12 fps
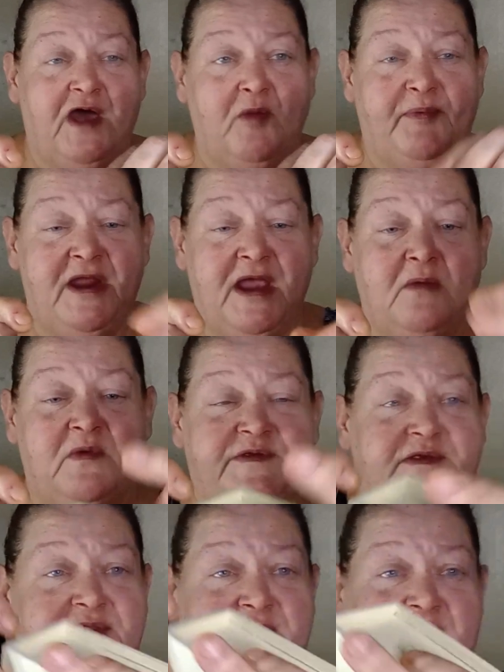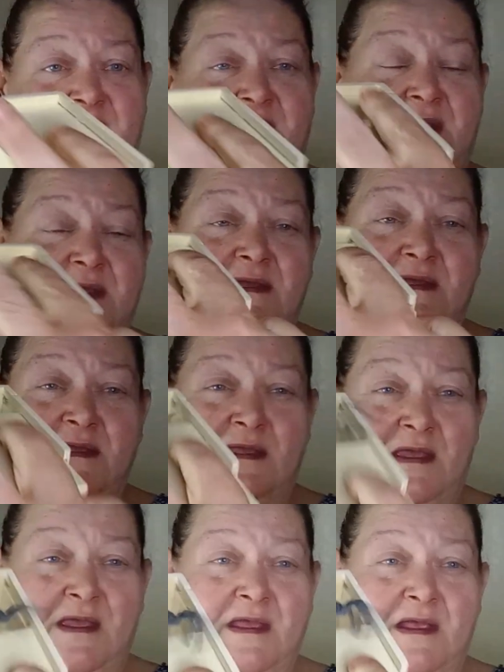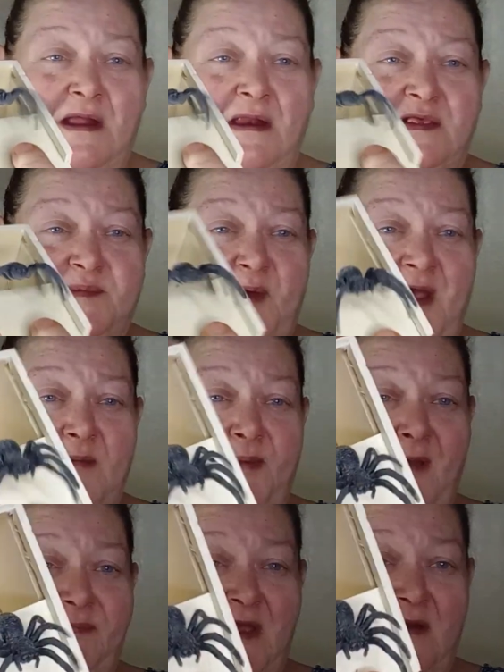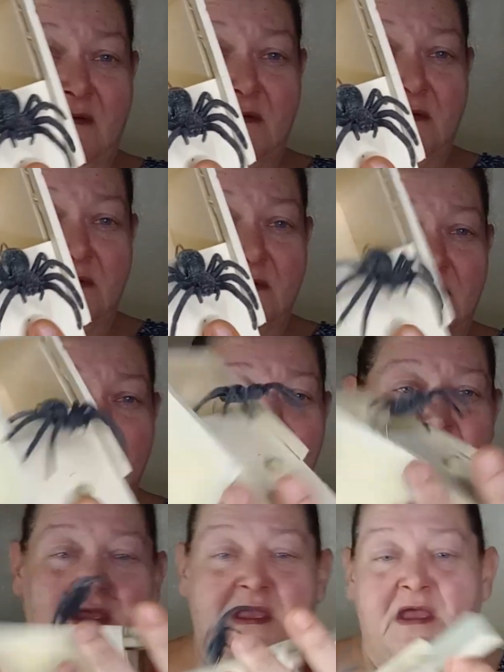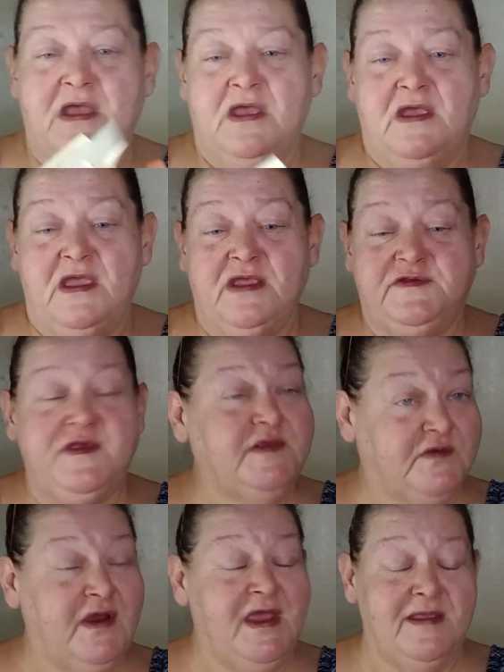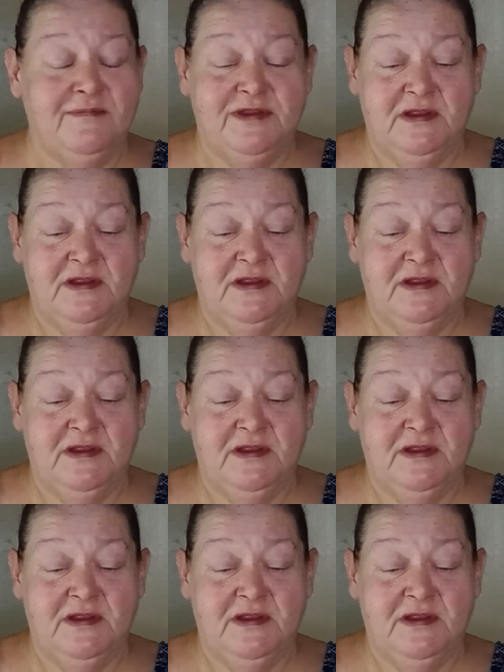opened it and when she did, a little spider popped out. She screamed.